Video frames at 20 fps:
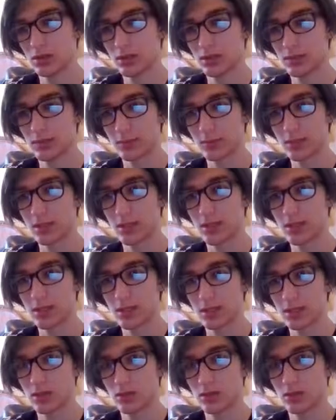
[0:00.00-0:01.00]
I'm crazy.
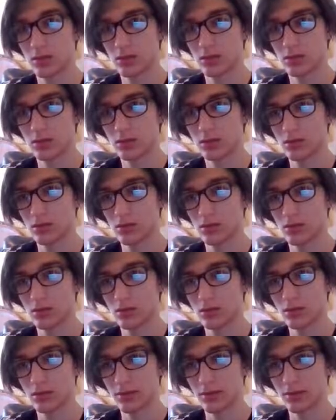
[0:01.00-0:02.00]

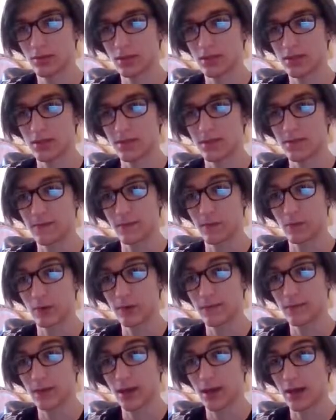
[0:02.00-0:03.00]
Earthquake, just
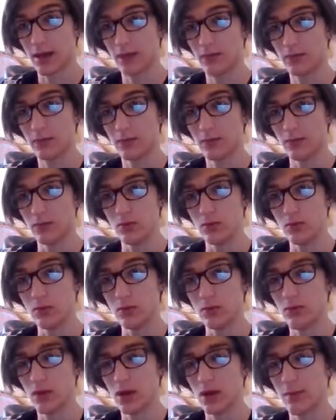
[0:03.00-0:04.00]
45. Ooh,
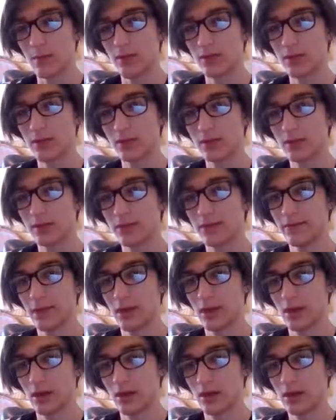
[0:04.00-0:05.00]
I might be able to live
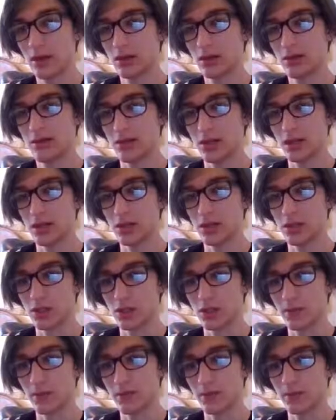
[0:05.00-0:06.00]
an Ice
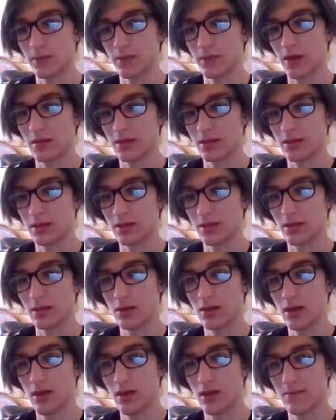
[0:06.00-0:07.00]
Shard from Abomasnow.
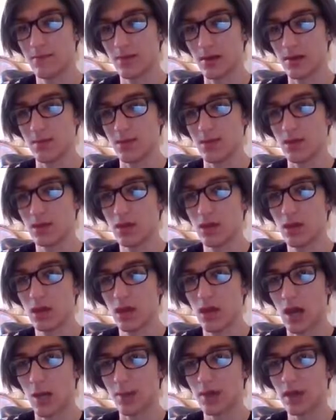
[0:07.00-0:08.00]
Maybe.
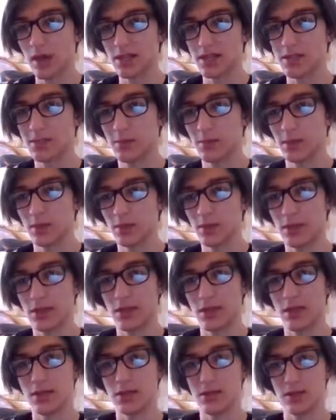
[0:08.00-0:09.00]
I'm gonna Ice Punch so
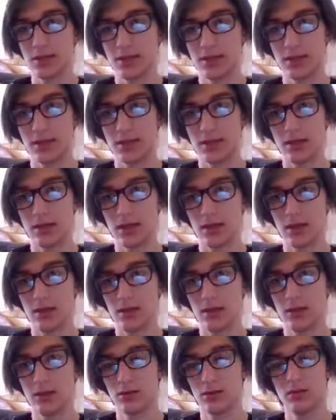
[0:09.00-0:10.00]
that I don't get
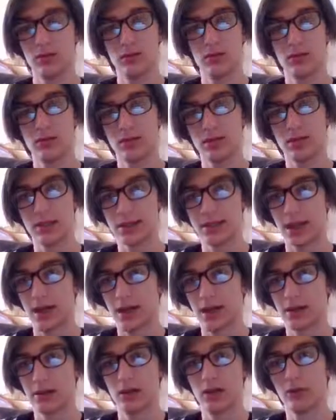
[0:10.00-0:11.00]
the
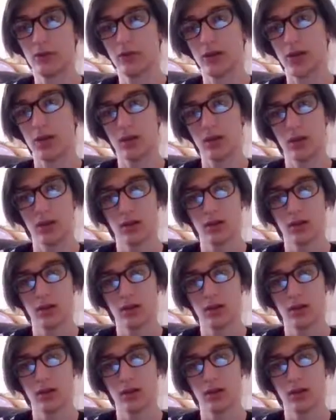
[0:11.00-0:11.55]
attack lowering.